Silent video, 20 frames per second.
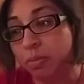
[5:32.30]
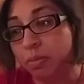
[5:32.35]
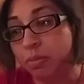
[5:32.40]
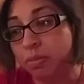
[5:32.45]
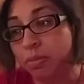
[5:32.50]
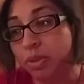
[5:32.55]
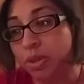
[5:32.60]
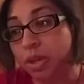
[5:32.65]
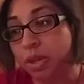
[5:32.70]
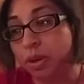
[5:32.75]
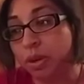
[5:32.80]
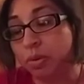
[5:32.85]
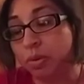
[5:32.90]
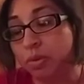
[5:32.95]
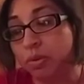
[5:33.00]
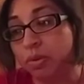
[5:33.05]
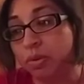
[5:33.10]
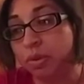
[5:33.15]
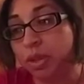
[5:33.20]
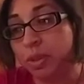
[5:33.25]

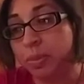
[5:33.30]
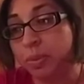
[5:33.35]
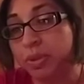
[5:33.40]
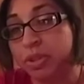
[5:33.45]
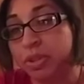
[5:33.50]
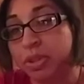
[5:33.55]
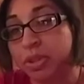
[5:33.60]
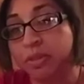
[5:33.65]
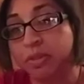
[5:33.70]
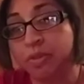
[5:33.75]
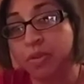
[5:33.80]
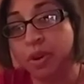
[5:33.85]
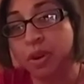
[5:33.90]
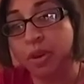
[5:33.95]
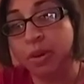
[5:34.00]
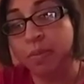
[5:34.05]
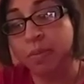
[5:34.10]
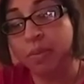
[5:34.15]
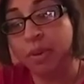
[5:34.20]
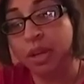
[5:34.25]
So they're supposed to
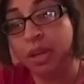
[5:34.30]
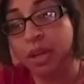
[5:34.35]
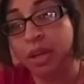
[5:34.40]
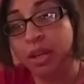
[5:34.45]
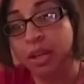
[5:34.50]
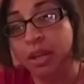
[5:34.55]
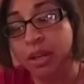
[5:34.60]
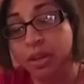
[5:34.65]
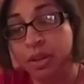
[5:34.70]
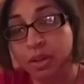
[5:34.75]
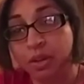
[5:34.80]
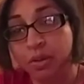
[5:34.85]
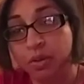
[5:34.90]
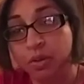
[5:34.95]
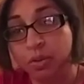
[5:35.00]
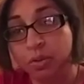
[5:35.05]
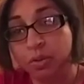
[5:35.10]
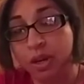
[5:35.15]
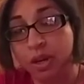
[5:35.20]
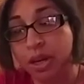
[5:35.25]
inform
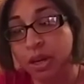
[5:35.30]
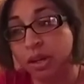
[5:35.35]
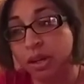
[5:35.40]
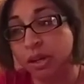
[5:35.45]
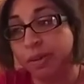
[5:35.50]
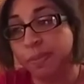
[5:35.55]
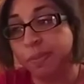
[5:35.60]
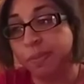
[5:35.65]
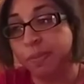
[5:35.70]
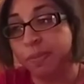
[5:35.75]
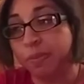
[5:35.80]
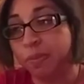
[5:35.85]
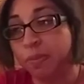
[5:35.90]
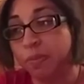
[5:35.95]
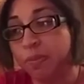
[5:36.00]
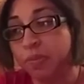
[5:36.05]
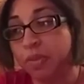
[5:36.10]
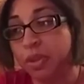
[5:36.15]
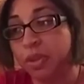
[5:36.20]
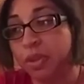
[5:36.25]
you.
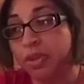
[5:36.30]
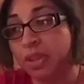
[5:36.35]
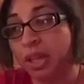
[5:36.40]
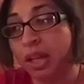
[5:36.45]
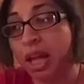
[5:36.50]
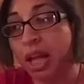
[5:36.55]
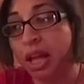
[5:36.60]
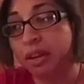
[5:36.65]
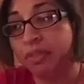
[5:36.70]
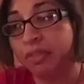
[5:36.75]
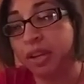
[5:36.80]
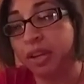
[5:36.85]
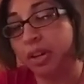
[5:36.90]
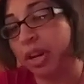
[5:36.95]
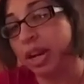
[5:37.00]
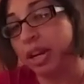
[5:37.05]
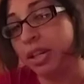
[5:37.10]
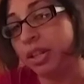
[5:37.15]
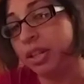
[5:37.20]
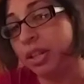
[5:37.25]
There's a lot of
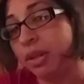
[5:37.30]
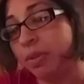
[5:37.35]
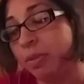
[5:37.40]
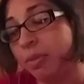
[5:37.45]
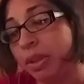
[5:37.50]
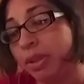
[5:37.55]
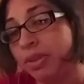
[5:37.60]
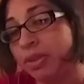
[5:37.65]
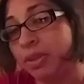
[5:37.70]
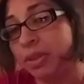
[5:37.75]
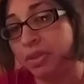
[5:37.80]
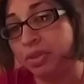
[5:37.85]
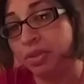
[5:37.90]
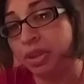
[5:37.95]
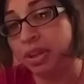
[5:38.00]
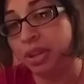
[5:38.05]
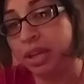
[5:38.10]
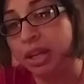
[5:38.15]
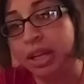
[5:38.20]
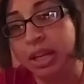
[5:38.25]
interaction with
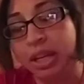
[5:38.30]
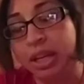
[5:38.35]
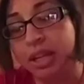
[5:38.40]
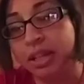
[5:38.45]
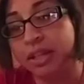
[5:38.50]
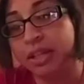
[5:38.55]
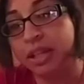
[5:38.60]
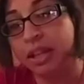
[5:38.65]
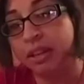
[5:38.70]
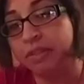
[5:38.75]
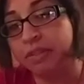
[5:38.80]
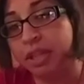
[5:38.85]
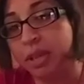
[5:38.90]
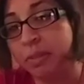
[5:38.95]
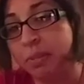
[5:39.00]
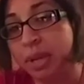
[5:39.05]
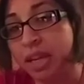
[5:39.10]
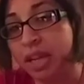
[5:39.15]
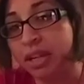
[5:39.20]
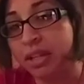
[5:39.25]
children in CFT
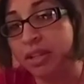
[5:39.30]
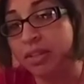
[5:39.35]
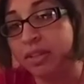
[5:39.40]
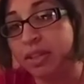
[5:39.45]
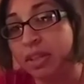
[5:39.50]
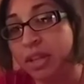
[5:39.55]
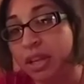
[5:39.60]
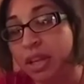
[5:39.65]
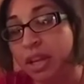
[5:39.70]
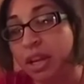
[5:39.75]
meetings.